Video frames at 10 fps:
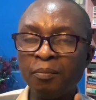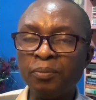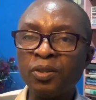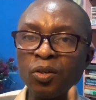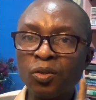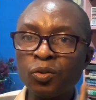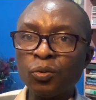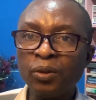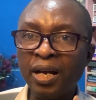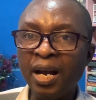because
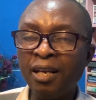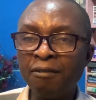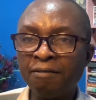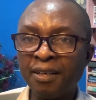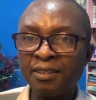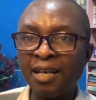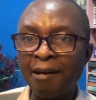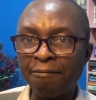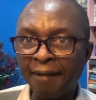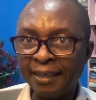two elephants
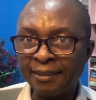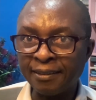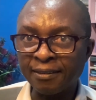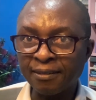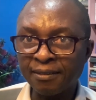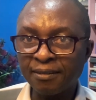are fighting.